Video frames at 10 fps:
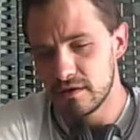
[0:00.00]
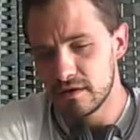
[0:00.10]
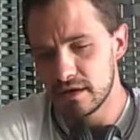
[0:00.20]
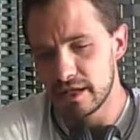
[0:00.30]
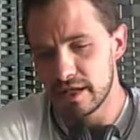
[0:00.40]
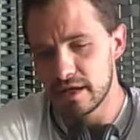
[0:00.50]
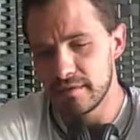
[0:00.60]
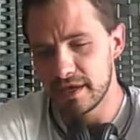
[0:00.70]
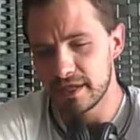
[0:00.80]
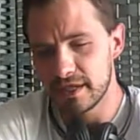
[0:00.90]
And yeah, I
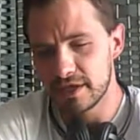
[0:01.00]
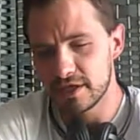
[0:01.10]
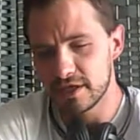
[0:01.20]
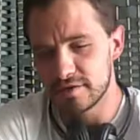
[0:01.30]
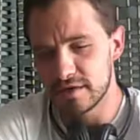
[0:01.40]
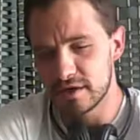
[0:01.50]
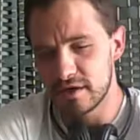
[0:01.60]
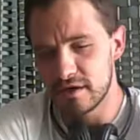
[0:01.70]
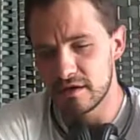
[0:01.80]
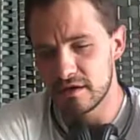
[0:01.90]
make that judgment
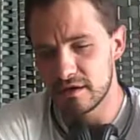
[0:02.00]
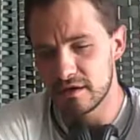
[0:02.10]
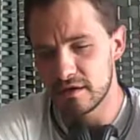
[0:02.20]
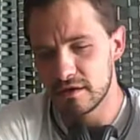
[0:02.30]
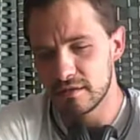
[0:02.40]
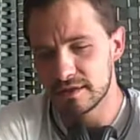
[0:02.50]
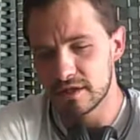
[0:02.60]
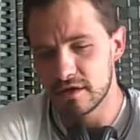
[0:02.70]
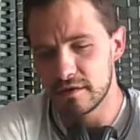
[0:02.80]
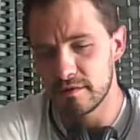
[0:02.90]
call. I'm
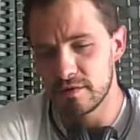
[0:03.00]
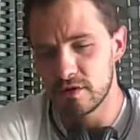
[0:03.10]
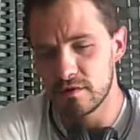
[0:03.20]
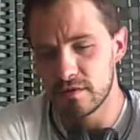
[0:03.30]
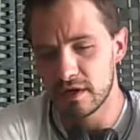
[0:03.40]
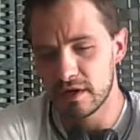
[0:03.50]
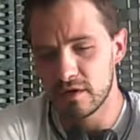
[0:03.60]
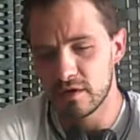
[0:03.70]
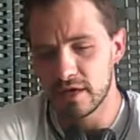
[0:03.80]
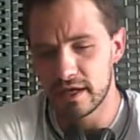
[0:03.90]
sorry, but Pokemon
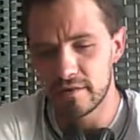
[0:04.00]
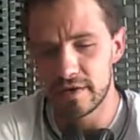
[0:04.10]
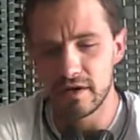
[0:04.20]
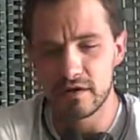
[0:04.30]
Go had about